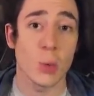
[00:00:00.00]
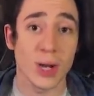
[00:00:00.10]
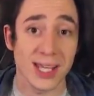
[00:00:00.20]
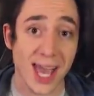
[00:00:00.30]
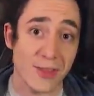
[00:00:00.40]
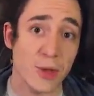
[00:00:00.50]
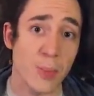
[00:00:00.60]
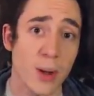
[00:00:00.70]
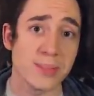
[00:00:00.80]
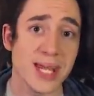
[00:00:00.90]
want to get the
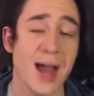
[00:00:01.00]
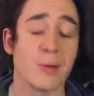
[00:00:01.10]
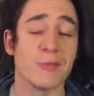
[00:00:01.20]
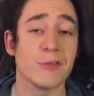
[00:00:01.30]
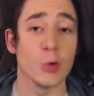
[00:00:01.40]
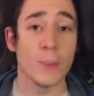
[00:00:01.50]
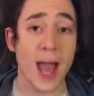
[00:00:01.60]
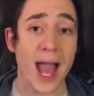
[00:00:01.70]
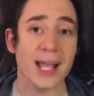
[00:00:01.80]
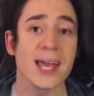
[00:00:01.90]
bomb down and fall
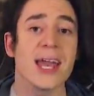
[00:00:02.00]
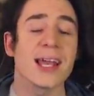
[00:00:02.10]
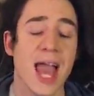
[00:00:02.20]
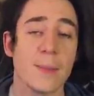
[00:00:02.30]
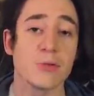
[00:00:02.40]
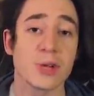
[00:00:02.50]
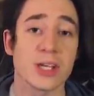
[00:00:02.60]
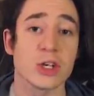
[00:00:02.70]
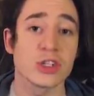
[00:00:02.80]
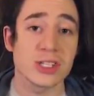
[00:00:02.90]
back, can be really
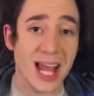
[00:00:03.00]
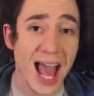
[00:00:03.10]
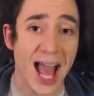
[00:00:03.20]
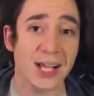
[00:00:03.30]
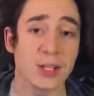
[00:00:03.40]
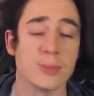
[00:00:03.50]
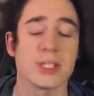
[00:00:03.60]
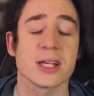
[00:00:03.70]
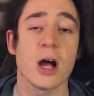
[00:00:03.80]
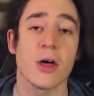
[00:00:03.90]
good just to hack them so they
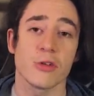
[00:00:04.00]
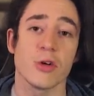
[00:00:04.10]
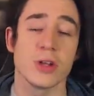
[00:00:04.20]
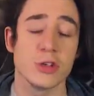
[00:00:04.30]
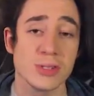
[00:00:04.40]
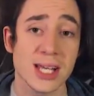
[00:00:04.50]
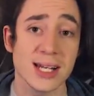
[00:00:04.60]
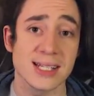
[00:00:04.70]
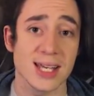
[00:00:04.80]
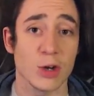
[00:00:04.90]
can't throw any
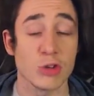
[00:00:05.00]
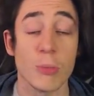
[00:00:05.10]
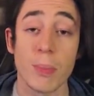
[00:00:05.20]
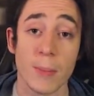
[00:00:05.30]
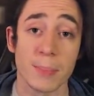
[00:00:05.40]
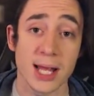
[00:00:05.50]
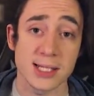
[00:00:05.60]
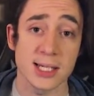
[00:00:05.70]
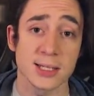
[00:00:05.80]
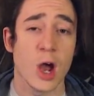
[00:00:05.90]
utility on your bomb
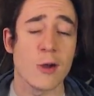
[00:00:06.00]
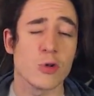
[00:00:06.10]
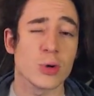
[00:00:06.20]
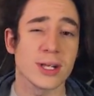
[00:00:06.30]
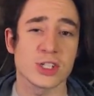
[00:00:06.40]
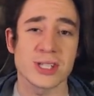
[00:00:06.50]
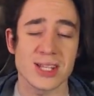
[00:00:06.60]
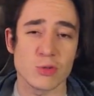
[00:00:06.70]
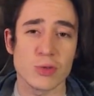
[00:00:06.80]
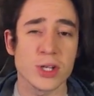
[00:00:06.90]
planter. Overall, Glitch just has a
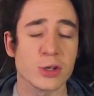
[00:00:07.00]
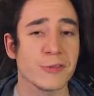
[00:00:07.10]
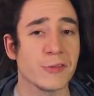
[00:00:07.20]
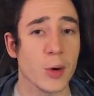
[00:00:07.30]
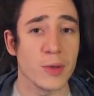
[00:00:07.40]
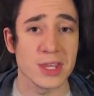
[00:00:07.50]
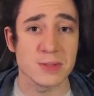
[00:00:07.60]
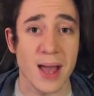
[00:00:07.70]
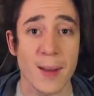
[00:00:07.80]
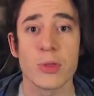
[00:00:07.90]
really good flow on this
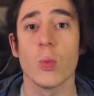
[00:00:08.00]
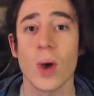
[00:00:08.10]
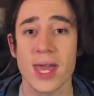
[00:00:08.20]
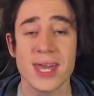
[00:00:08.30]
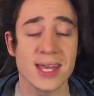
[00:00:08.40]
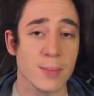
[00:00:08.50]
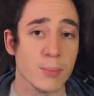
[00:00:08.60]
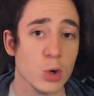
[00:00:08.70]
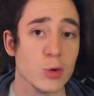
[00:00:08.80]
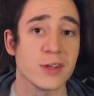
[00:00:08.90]
map. The way he can
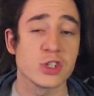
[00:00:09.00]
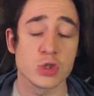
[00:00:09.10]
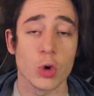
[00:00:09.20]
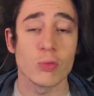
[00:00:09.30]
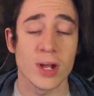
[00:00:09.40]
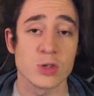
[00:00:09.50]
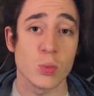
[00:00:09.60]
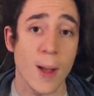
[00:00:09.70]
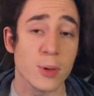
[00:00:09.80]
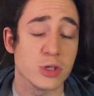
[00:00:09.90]
move, his short range
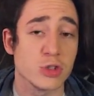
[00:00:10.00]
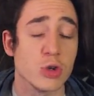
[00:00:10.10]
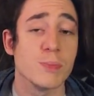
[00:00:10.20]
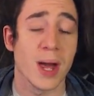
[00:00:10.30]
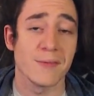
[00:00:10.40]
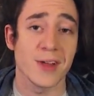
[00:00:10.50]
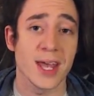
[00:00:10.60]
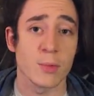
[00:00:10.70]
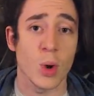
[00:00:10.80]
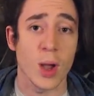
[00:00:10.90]
weapons do benefit him
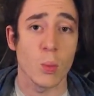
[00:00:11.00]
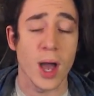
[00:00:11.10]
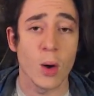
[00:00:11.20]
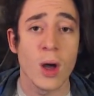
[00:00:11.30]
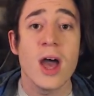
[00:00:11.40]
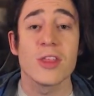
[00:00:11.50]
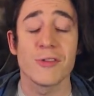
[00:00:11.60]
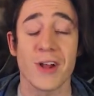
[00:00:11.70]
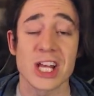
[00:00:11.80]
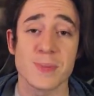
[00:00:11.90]
quite well. The
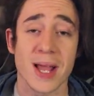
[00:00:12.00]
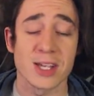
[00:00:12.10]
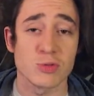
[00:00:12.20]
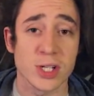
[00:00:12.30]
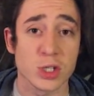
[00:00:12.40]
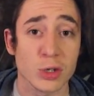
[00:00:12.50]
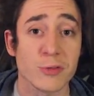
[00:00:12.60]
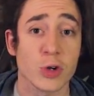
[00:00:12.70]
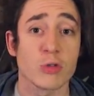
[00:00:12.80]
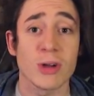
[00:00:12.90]
flashbang is really good for
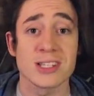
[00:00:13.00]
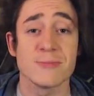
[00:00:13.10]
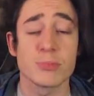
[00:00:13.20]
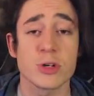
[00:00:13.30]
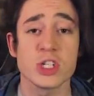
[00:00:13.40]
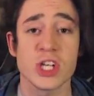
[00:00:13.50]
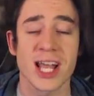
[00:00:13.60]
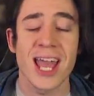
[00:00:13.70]
aggressive breaching,